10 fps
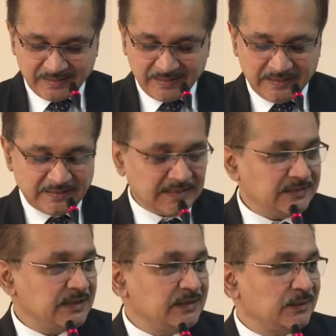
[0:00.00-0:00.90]
ladies
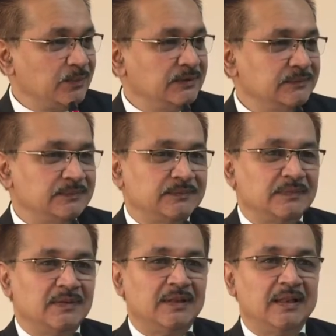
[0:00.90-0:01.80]
and gentlemen,
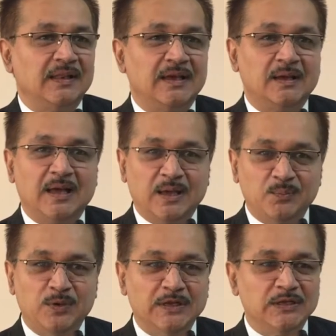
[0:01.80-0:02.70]
well, I
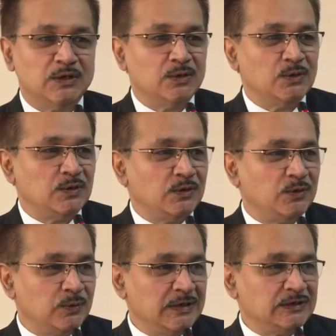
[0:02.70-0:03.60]
bring you
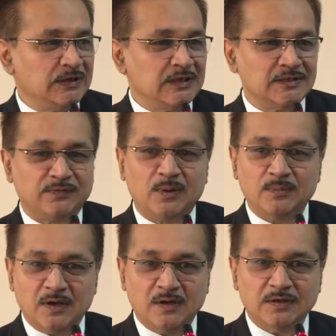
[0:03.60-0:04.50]
greetings
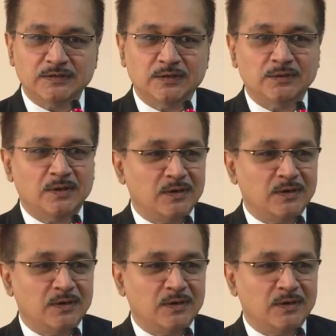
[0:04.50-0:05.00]
from AARDO.